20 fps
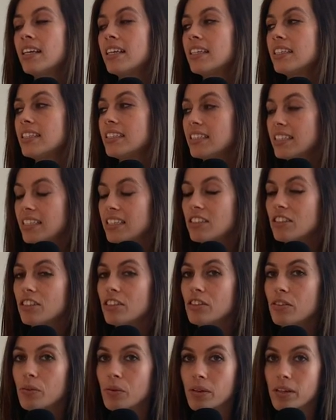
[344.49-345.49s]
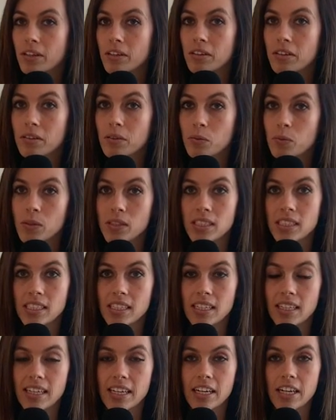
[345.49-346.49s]
Standard Oil was
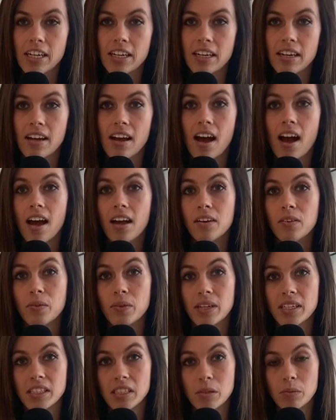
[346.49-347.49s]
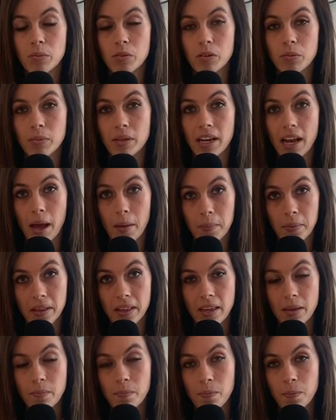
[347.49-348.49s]
declared an unreasonable
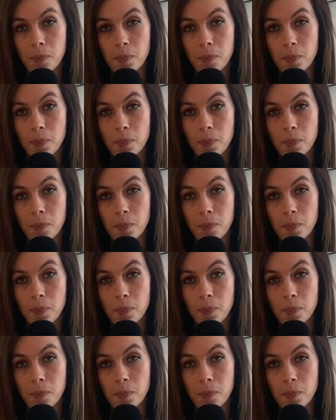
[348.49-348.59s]
monopoly